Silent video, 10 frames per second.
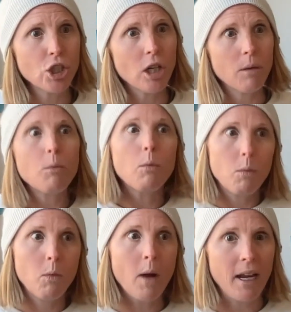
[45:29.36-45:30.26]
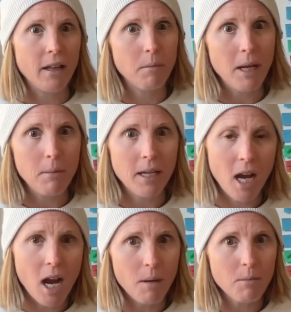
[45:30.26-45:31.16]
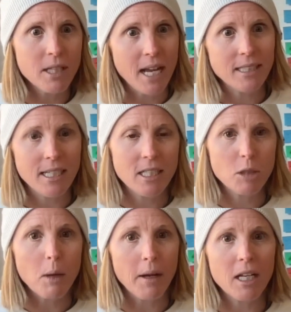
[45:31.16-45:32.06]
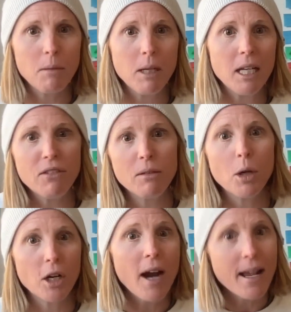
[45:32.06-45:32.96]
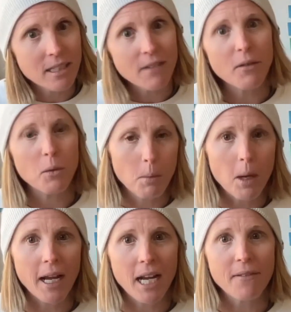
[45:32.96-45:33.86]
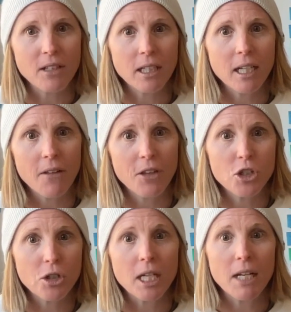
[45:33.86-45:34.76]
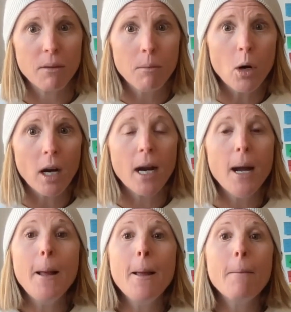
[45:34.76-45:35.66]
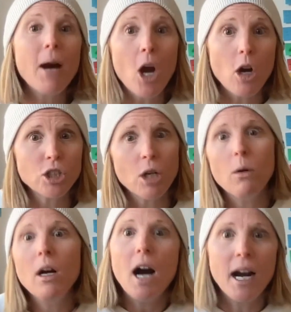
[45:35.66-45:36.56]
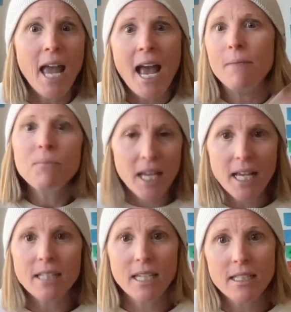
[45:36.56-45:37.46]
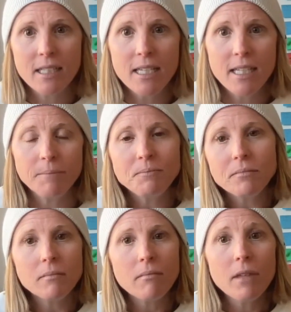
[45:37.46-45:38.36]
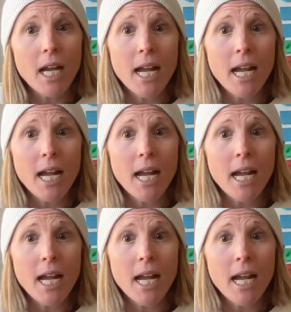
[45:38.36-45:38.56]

like sure when the baby comes that season's probably going to be even more aggressive and we're probably going to have to lean on the screen even more but also again it's a season